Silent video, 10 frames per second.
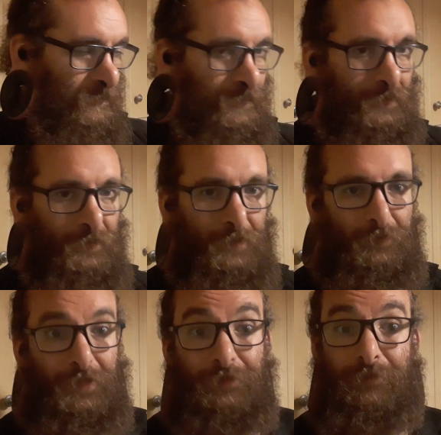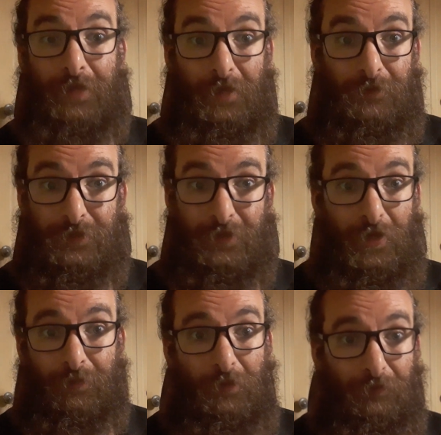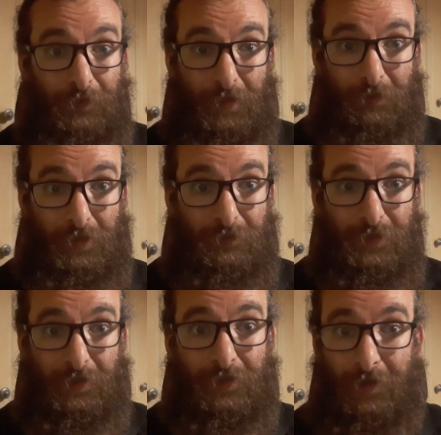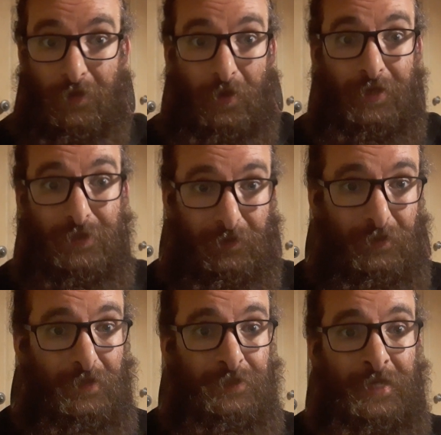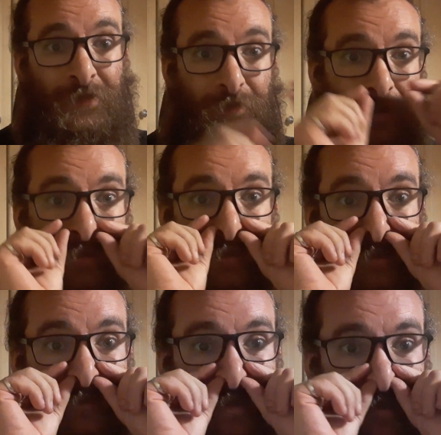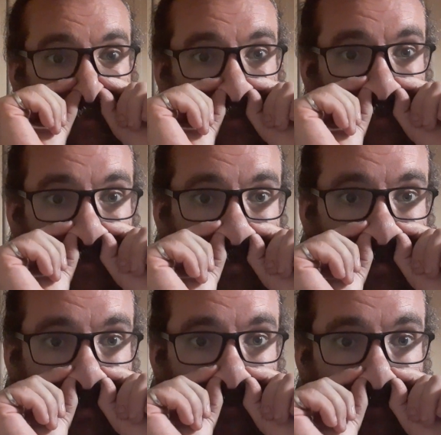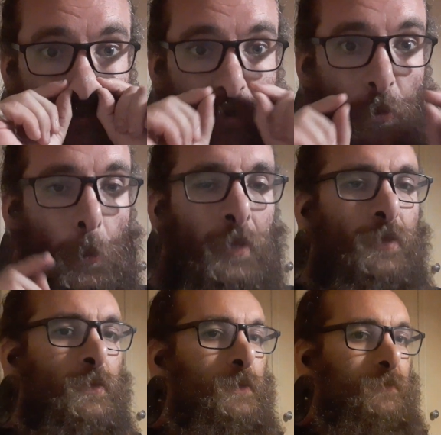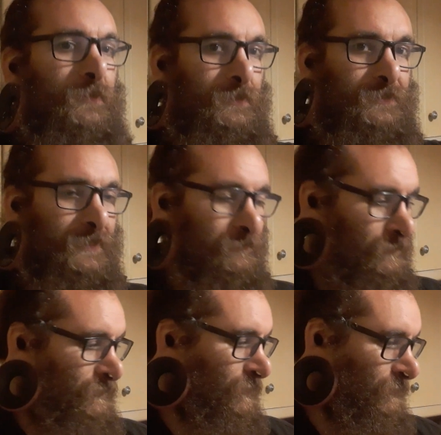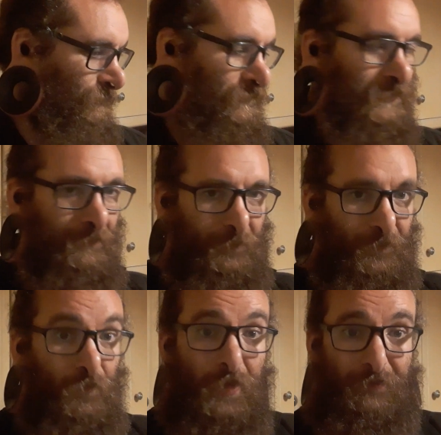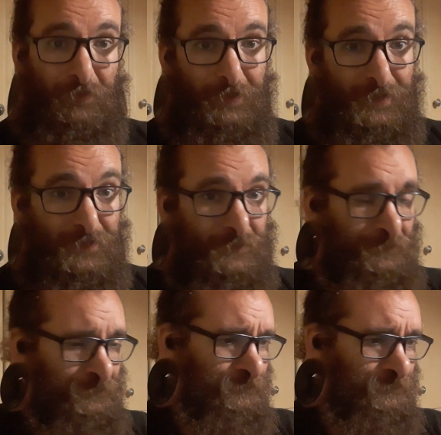and it becomes not a problem. It becomes a non-issue as the actual nostrils themselves do stretch out. But it seems for whatever reason,